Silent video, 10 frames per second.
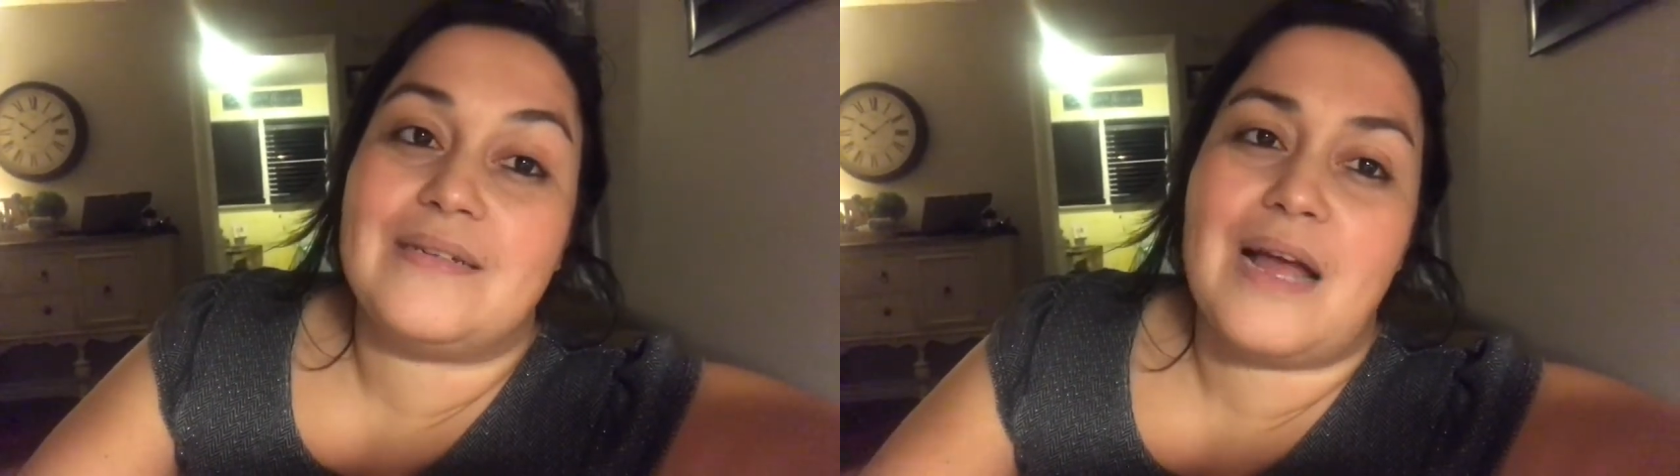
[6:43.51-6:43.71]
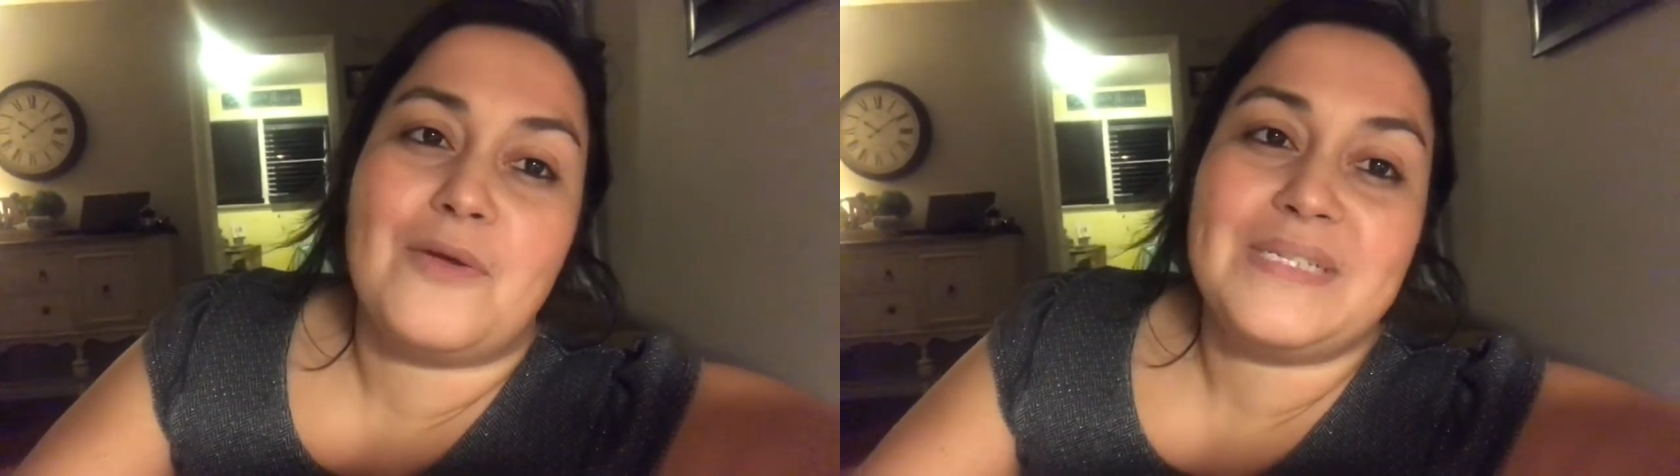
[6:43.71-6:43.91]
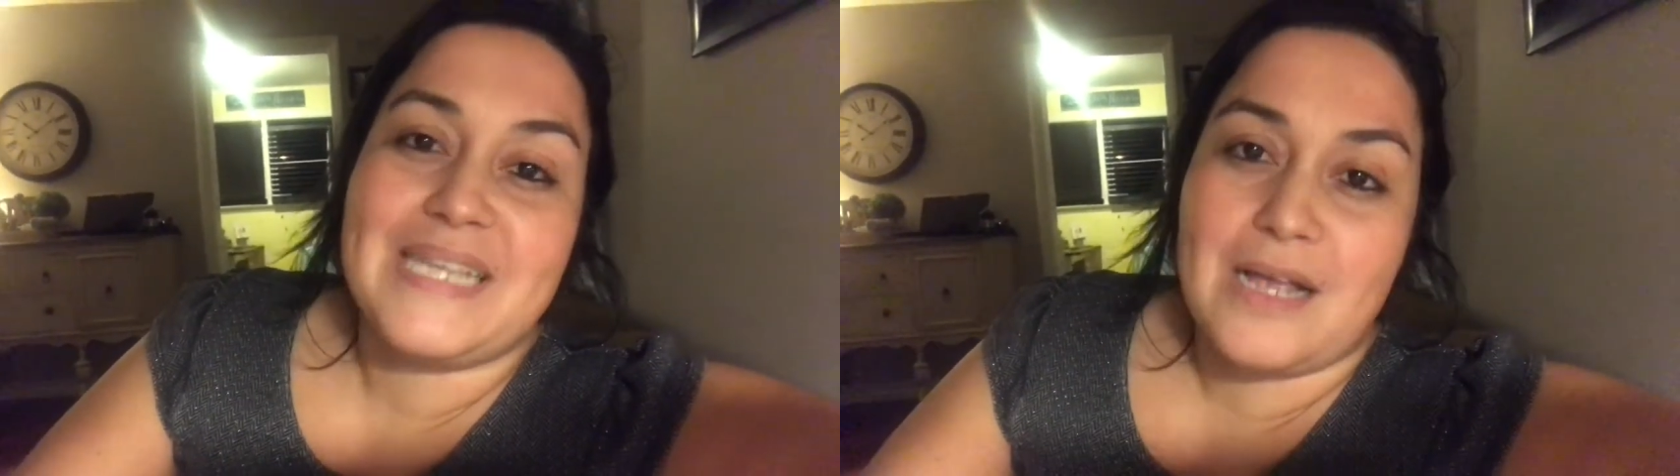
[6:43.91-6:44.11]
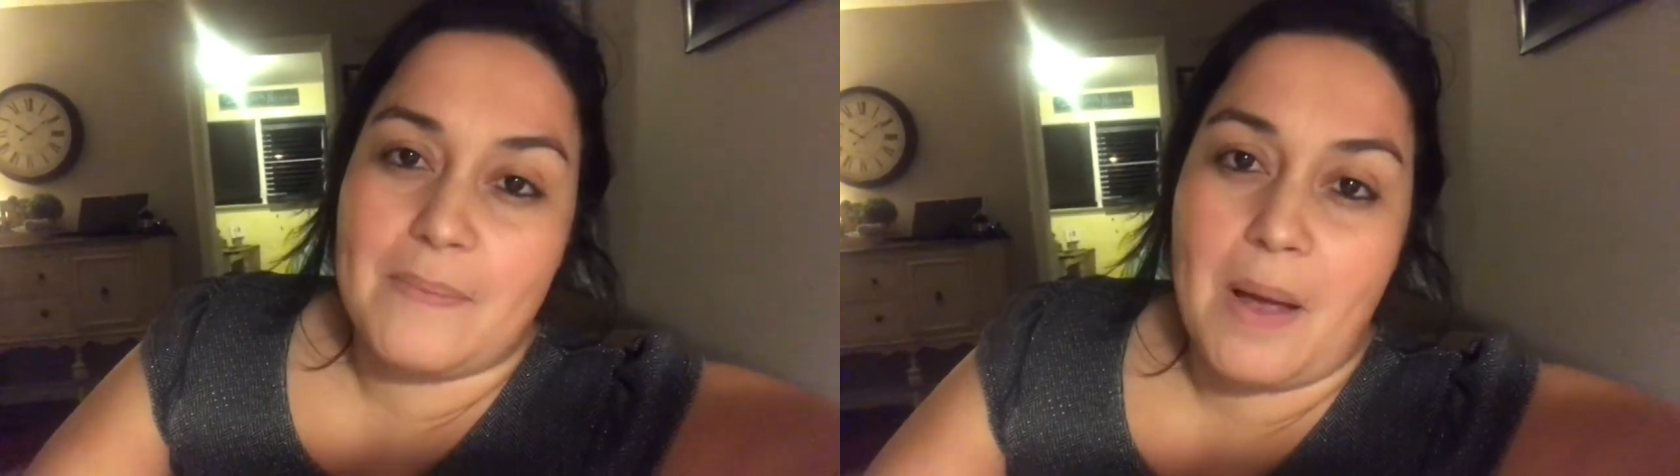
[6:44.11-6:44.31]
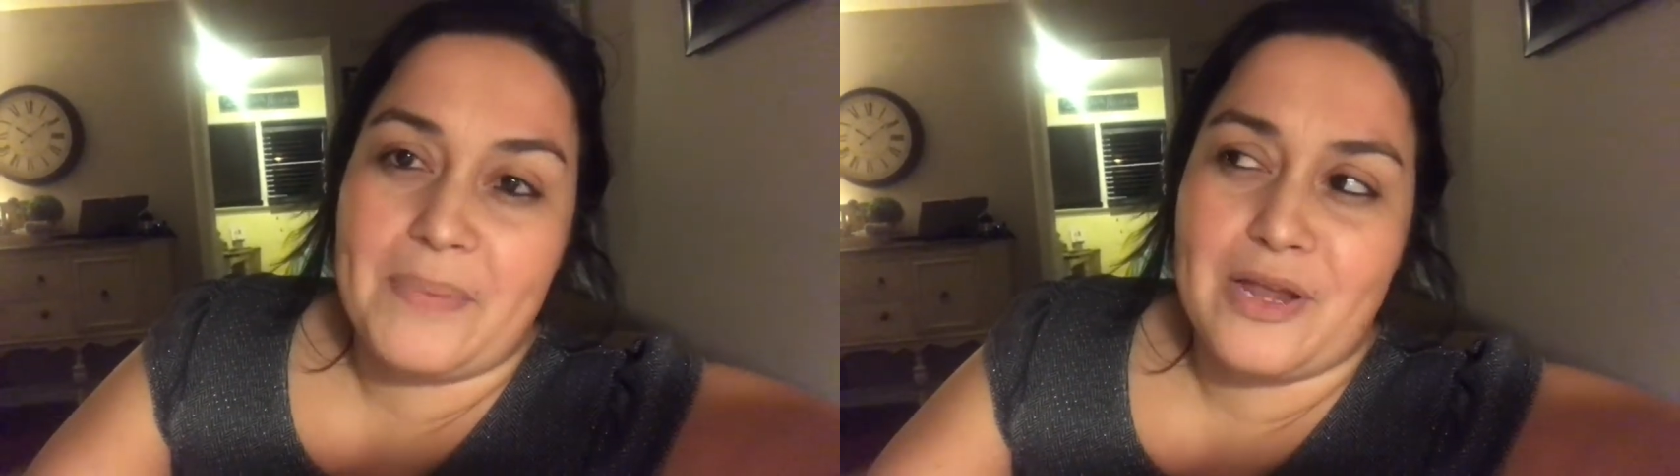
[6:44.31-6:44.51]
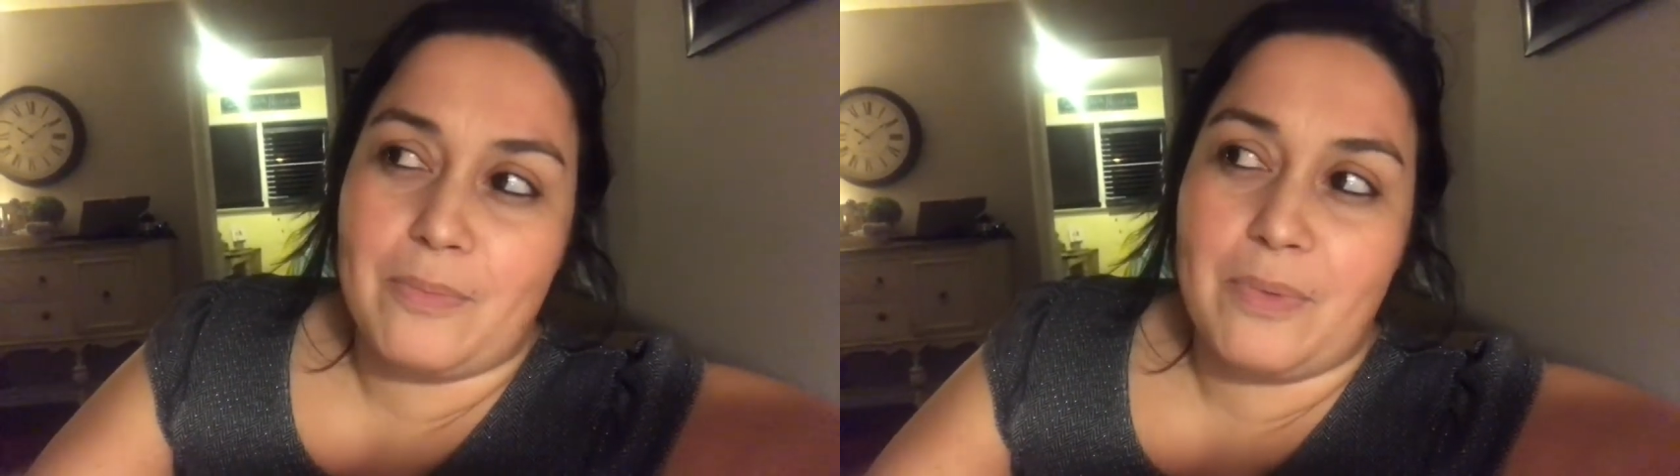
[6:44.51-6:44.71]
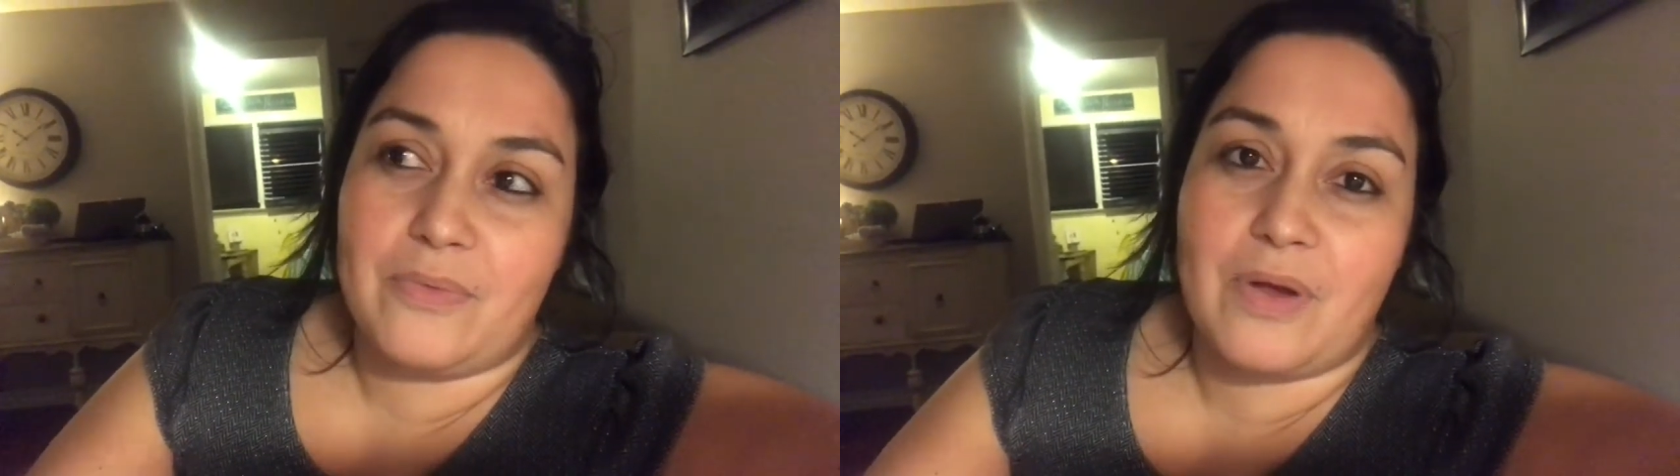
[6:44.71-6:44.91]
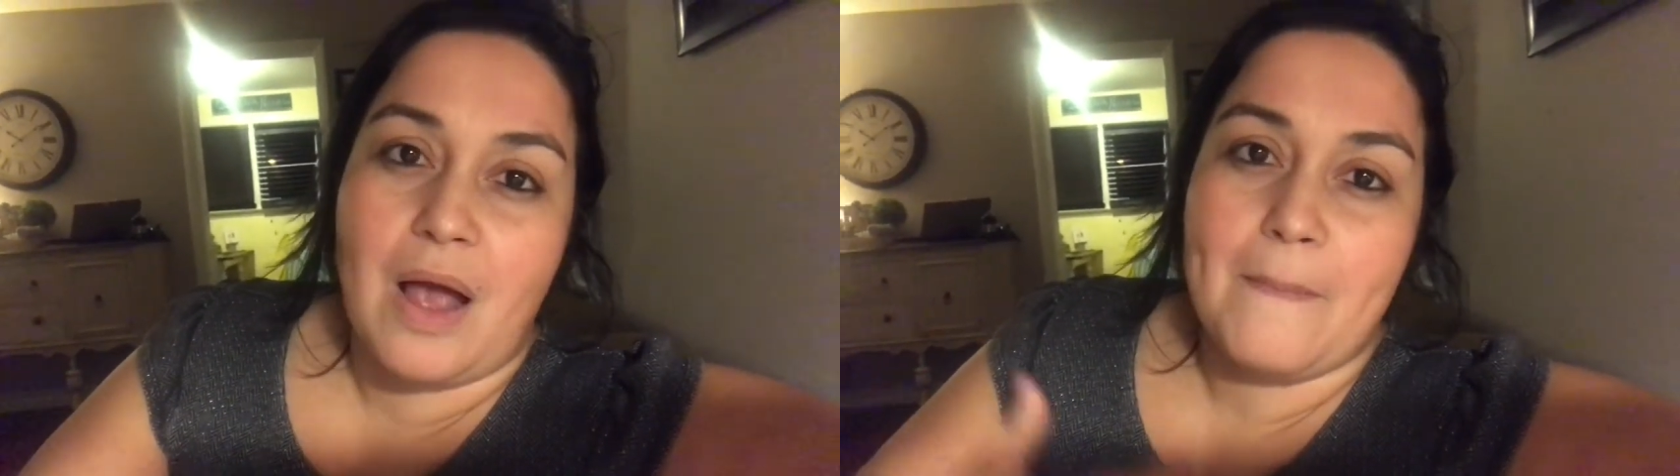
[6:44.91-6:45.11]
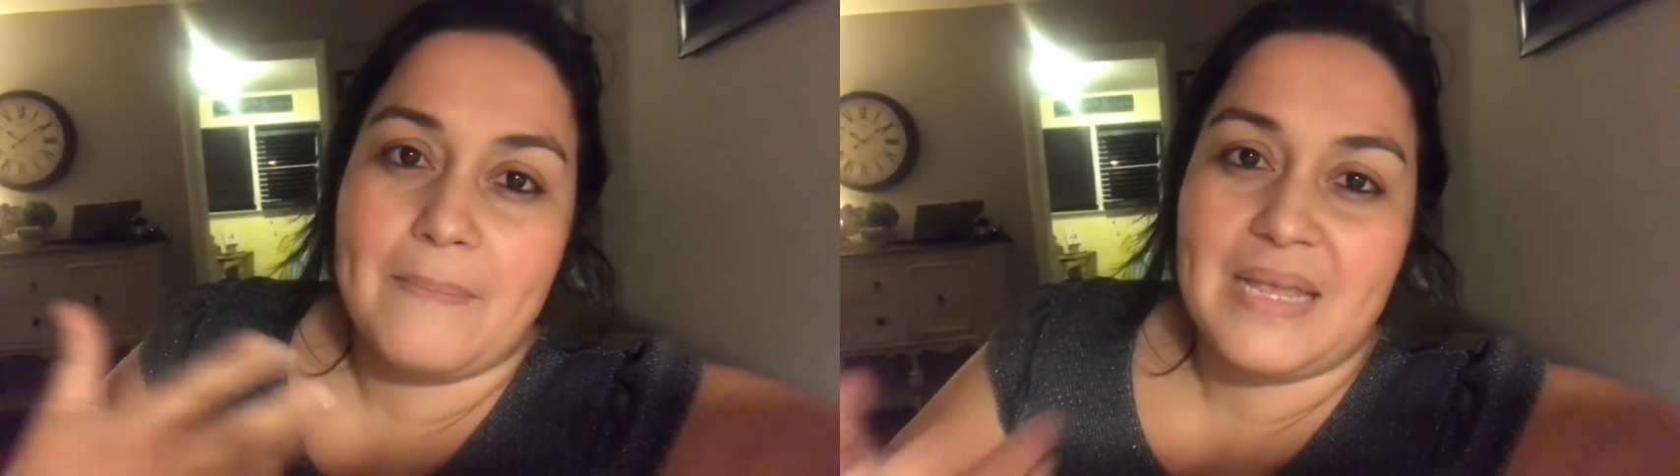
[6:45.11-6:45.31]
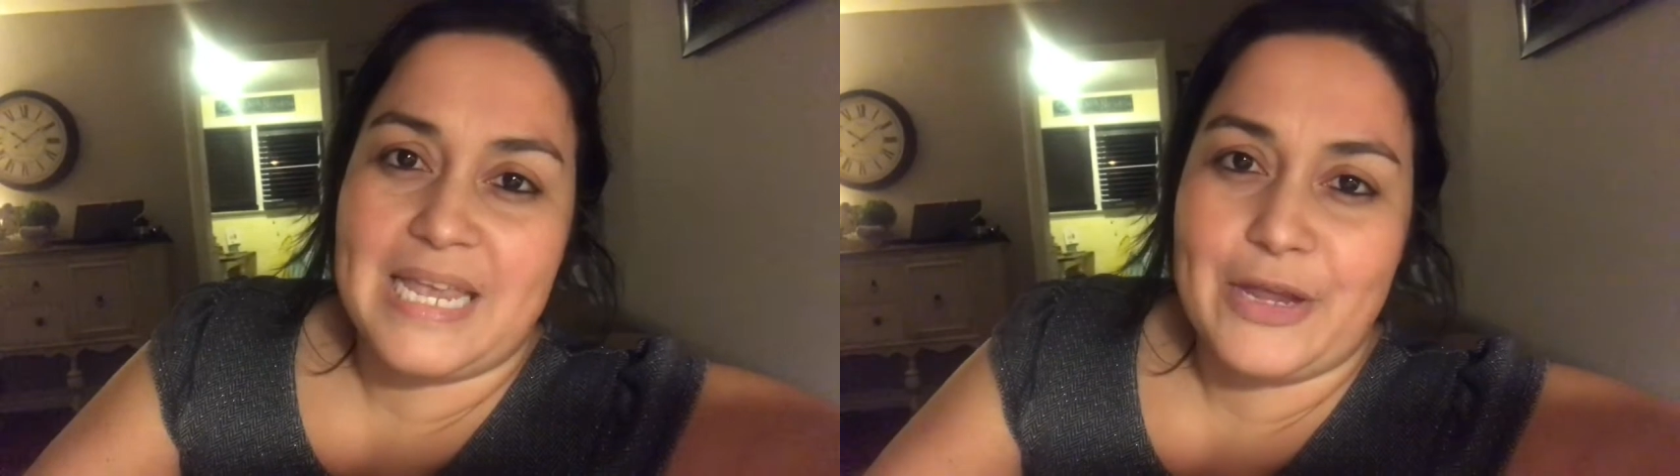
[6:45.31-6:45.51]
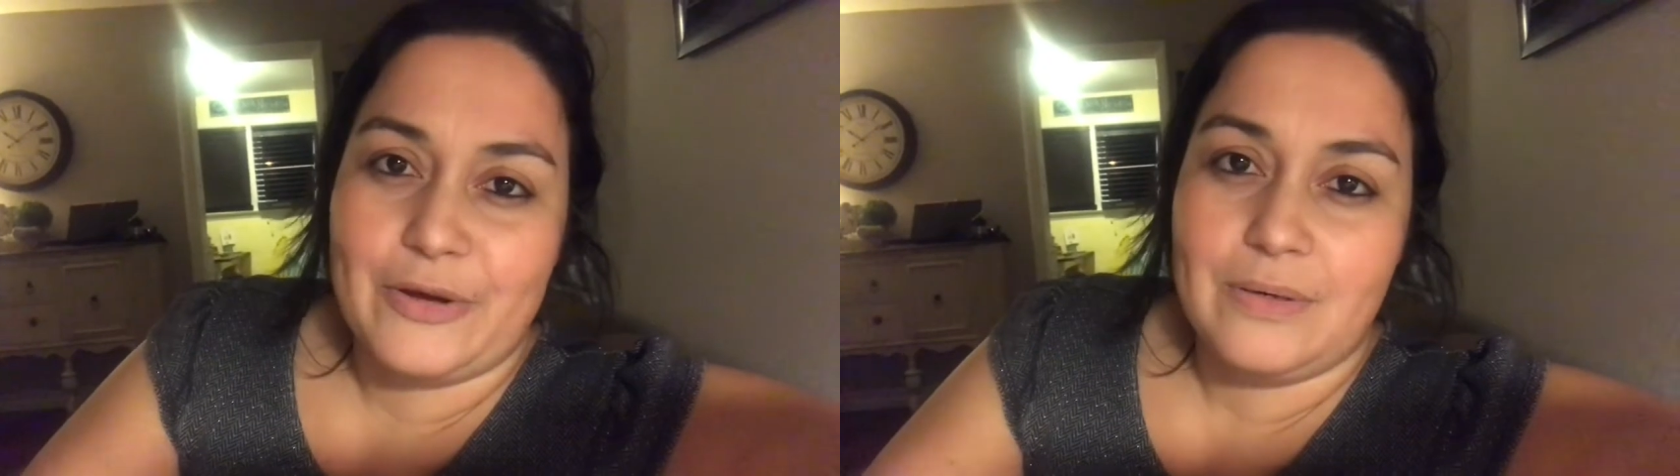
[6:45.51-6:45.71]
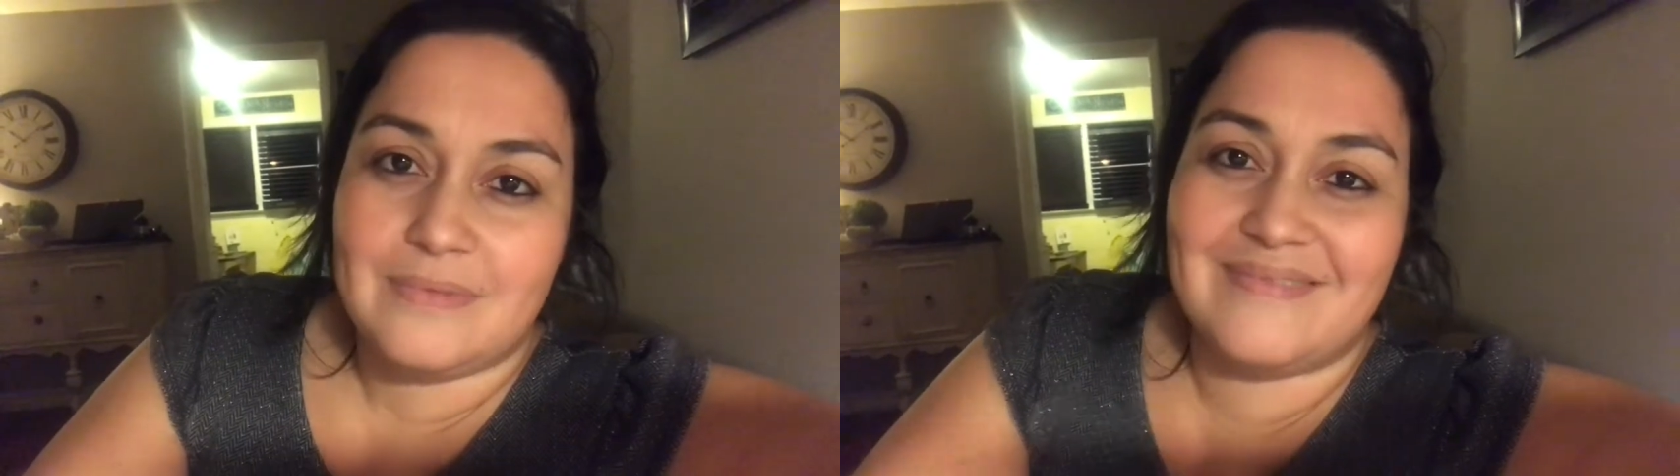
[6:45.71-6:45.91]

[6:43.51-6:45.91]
I always say come up here, but come here.